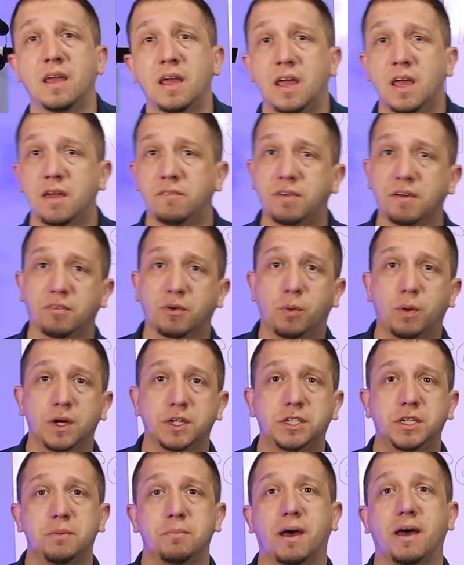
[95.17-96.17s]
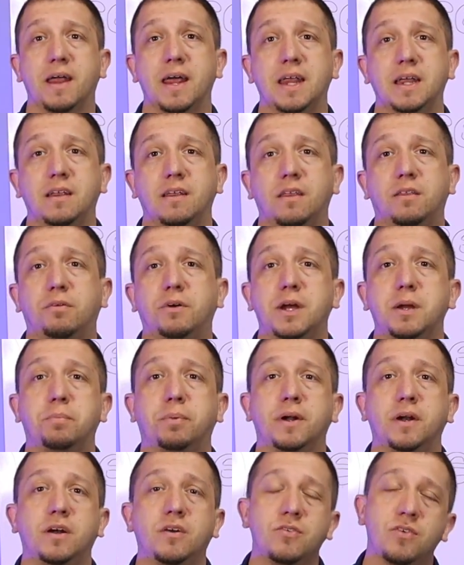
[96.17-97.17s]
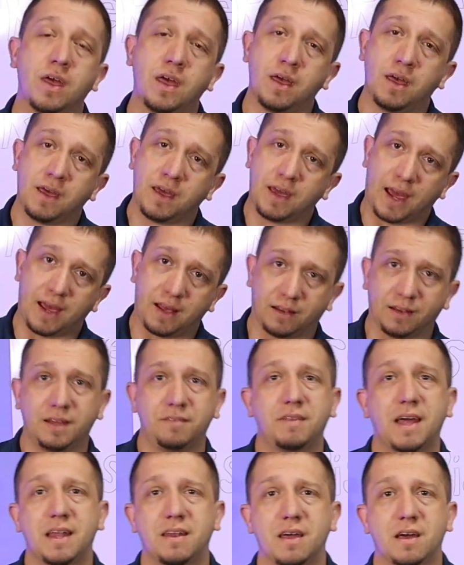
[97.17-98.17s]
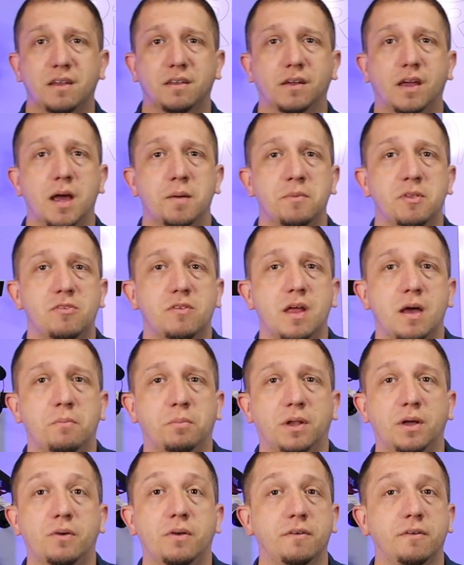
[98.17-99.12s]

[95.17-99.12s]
If you have a question about any of the 3D printers, leave that down in the comments down below.